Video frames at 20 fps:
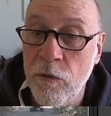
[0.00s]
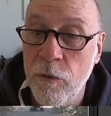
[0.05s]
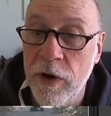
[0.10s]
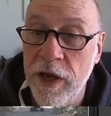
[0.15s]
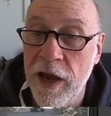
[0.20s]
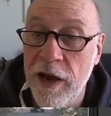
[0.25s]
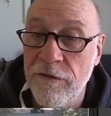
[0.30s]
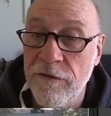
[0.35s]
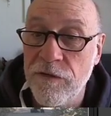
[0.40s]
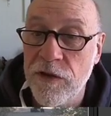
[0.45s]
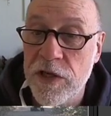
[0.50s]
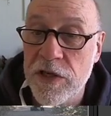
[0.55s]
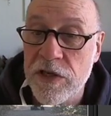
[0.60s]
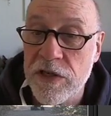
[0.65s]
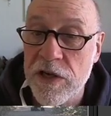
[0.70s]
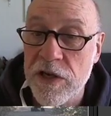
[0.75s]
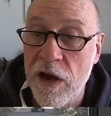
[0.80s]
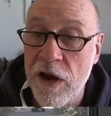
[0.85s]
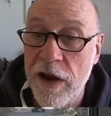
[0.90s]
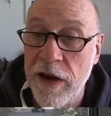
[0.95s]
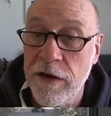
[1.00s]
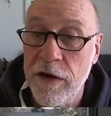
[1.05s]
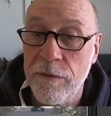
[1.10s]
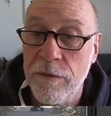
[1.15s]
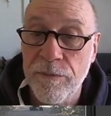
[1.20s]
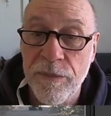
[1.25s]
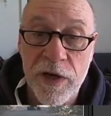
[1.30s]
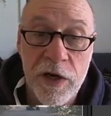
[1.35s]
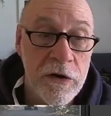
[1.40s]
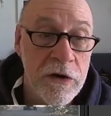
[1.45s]
We have this sign
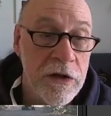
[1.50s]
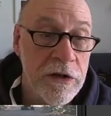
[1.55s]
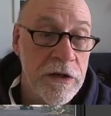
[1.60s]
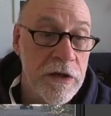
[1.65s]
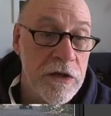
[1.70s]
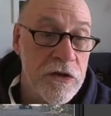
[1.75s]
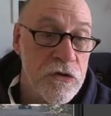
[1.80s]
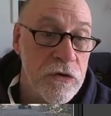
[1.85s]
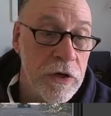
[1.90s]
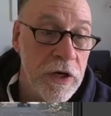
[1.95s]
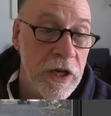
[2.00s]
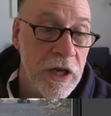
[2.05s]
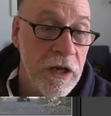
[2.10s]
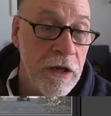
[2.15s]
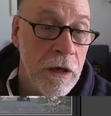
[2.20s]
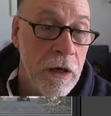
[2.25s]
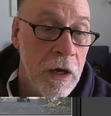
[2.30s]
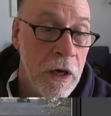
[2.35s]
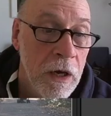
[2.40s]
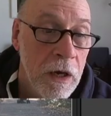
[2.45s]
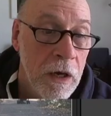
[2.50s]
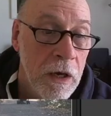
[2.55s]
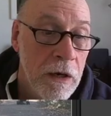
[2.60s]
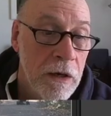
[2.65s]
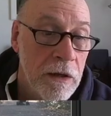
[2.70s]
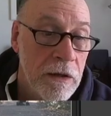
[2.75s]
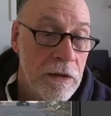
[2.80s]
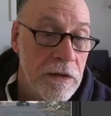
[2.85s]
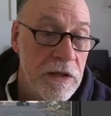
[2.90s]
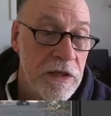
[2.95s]
up here on the tree,
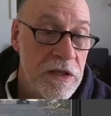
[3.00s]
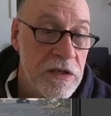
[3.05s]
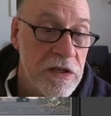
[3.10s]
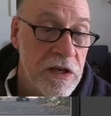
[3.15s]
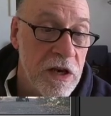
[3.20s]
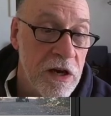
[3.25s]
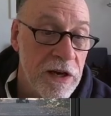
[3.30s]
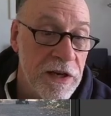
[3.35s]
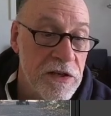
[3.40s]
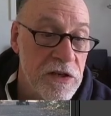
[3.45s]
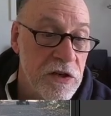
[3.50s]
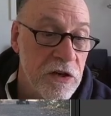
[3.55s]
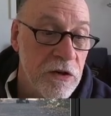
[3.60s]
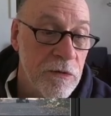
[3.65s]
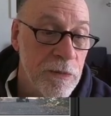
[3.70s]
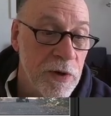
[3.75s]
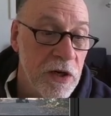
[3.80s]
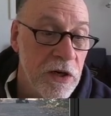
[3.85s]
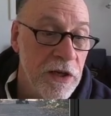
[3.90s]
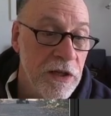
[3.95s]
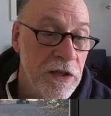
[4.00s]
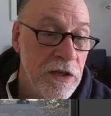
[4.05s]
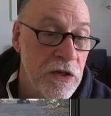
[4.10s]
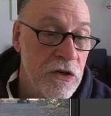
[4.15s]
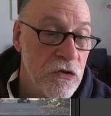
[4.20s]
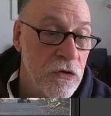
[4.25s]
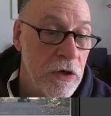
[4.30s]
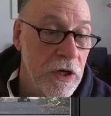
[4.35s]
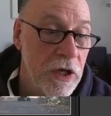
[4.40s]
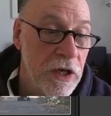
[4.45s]
these signs here behind the
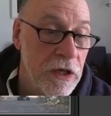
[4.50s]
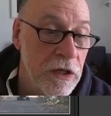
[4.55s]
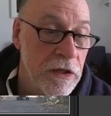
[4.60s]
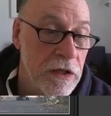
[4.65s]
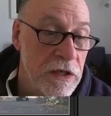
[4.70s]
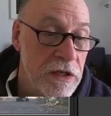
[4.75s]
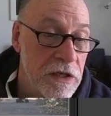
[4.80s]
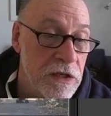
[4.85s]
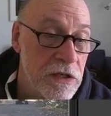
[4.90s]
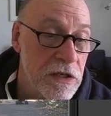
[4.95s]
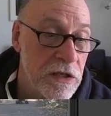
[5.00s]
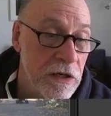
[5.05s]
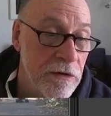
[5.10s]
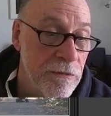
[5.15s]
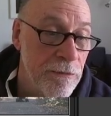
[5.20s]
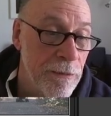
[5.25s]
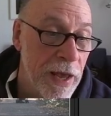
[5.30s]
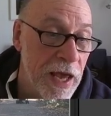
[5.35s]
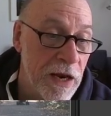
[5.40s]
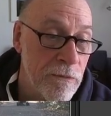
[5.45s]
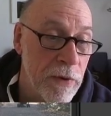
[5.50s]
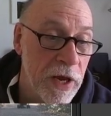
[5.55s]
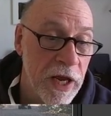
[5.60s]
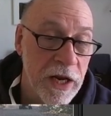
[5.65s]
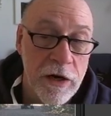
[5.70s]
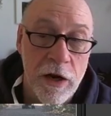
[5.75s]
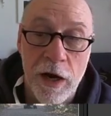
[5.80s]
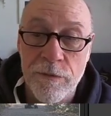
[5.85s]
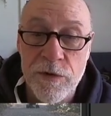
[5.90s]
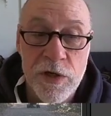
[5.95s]
tree, and this
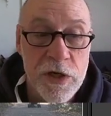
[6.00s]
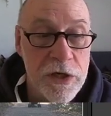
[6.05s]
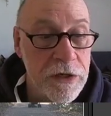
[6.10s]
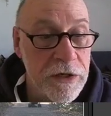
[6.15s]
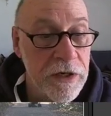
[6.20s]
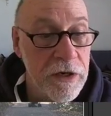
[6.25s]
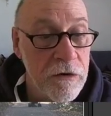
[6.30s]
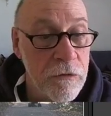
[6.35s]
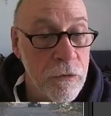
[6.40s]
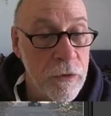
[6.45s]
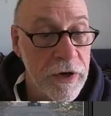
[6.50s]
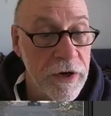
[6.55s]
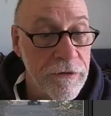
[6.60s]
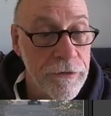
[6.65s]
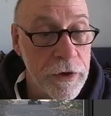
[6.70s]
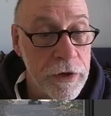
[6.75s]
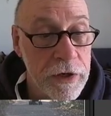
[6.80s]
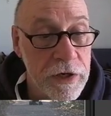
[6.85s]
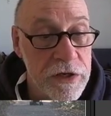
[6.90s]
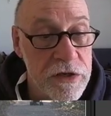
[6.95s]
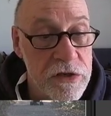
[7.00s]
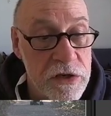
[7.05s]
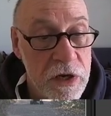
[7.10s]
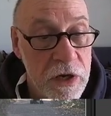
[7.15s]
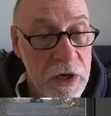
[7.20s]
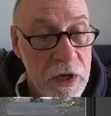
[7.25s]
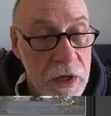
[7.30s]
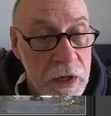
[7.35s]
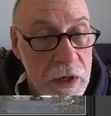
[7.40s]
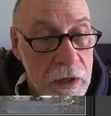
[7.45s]
man-made object here, whatever it is,
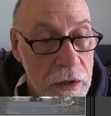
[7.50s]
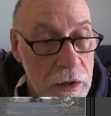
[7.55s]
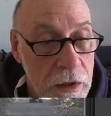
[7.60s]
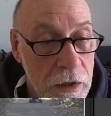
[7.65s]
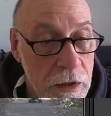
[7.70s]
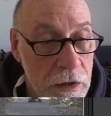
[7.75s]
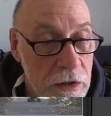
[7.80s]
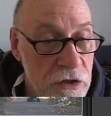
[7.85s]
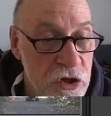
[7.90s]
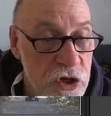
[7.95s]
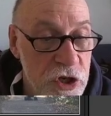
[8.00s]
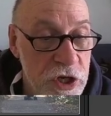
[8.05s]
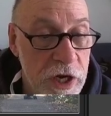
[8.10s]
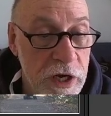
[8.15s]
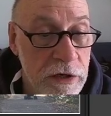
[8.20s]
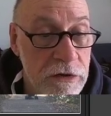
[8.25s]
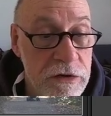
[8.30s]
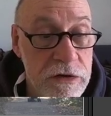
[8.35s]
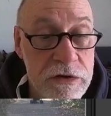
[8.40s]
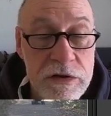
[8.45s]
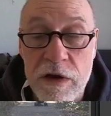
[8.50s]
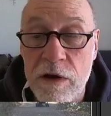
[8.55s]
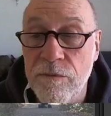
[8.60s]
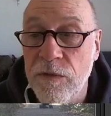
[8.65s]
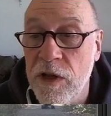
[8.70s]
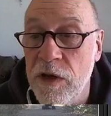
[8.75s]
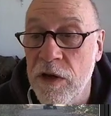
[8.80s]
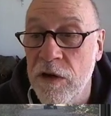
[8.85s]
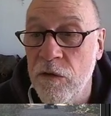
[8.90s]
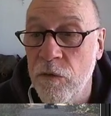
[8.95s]
little shed or
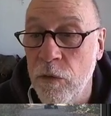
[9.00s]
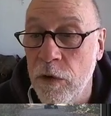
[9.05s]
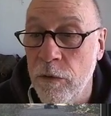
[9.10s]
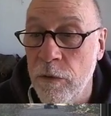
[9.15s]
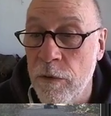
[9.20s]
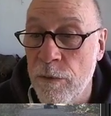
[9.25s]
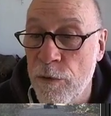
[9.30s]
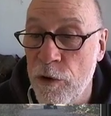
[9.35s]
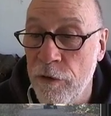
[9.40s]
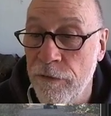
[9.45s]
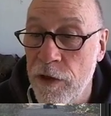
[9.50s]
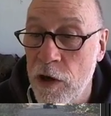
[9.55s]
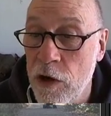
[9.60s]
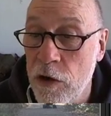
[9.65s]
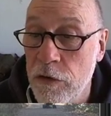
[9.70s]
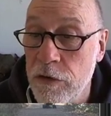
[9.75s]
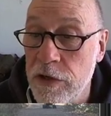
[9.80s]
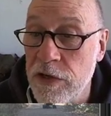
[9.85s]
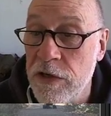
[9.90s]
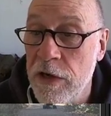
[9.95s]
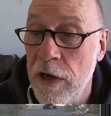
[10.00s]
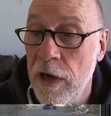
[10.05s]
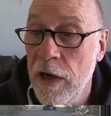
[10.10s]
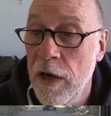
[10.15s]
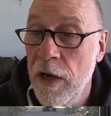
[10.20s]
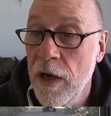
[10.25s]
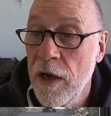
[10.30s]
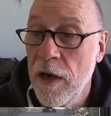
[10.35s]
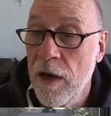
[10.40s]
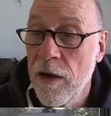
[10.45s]
something, and we'll remove those
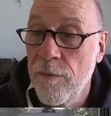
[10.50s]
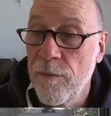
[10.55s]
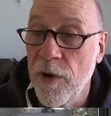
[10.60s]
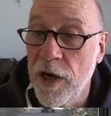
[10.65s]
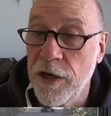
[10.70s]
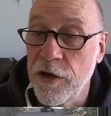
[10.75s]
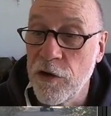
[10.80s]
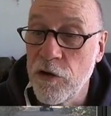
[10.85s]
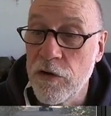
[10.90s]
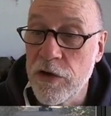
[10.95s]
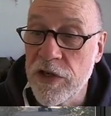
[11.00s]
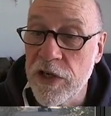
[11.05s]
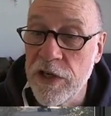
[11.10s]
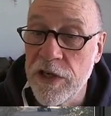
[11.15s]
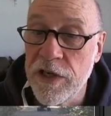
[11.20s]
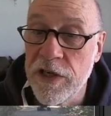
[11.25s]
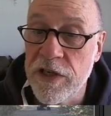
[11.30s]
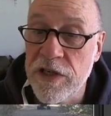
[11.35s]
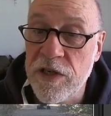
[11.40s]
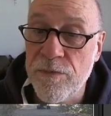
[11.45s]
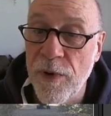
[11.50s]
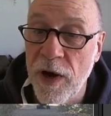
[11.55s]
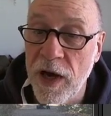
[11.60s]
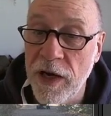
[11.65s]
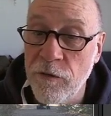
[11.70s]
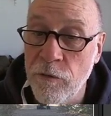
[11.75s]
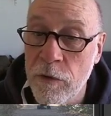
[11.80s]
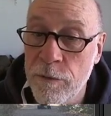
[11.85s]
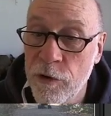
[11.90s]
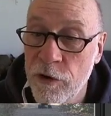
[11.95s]
by using the
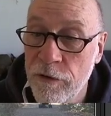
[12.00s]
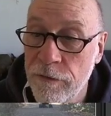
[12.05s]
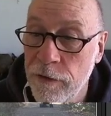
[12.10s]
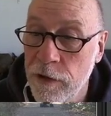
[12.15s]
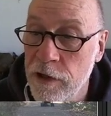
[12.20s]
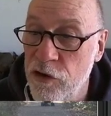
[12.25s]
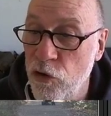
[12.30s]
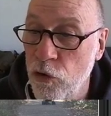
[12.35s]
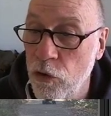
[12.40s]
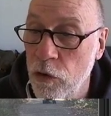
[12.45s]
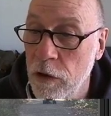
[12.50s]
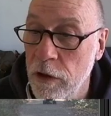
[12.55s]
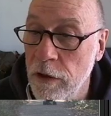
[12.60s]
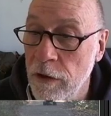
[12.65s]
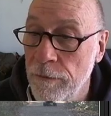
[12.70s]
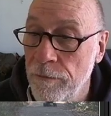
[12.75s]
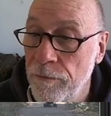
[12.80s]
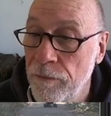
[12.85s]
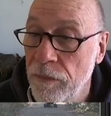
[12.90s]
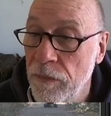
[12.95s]
spot removal tool.